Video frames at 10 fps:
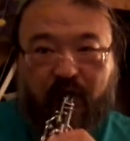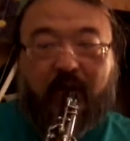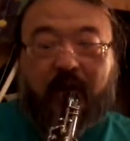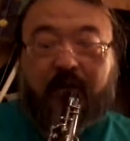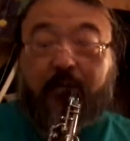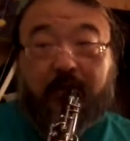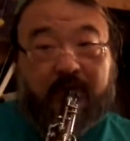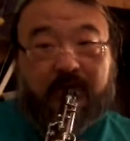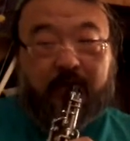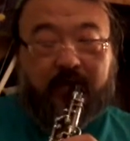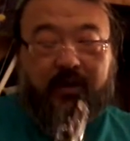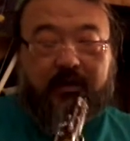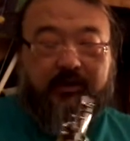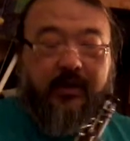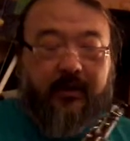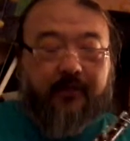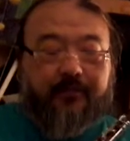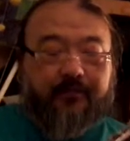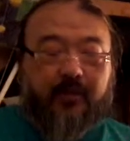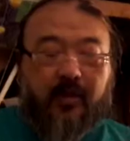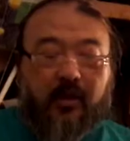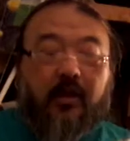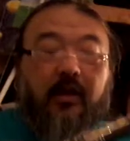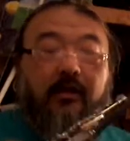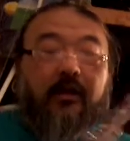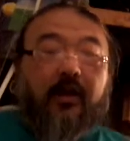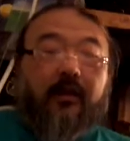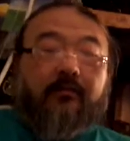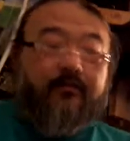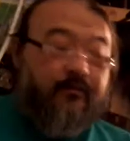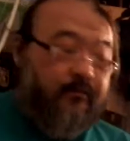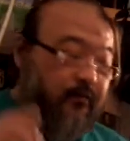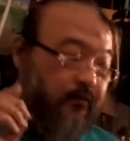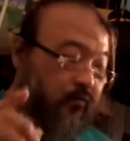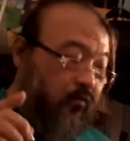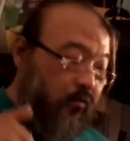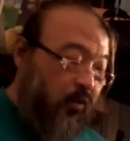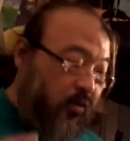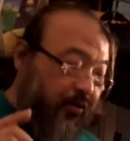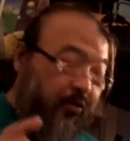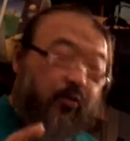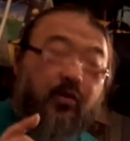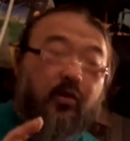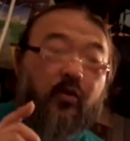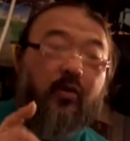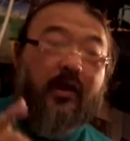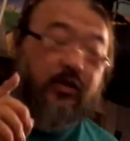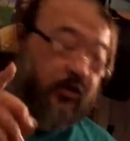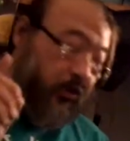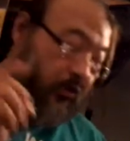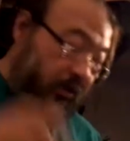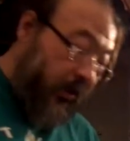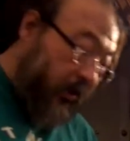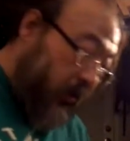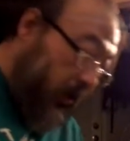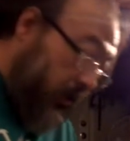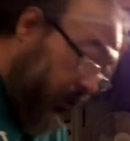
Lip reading: yeah, there may be some leaks there. Then, more thorough way to check the